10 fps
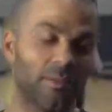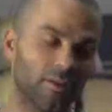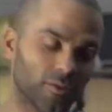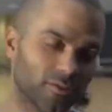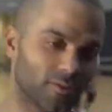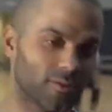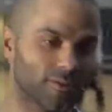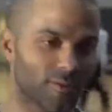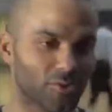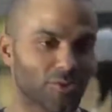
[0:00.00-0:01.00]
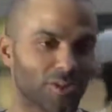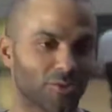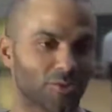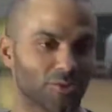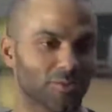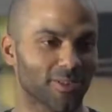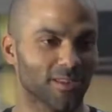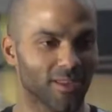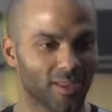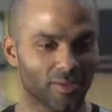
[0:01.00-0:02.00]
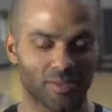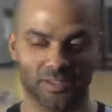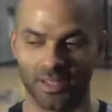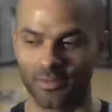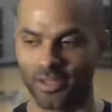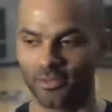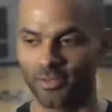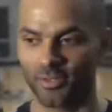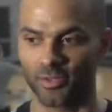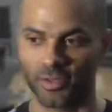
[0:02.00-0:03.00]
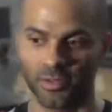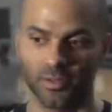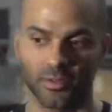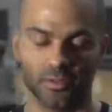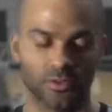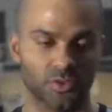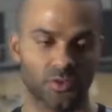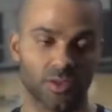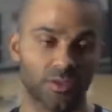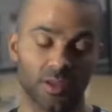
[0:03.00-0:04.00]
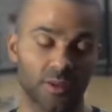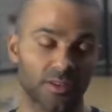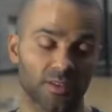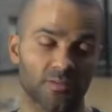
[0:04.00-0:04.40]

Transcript: My mind was 100 times worse, but the same kind of injury, and just try to stay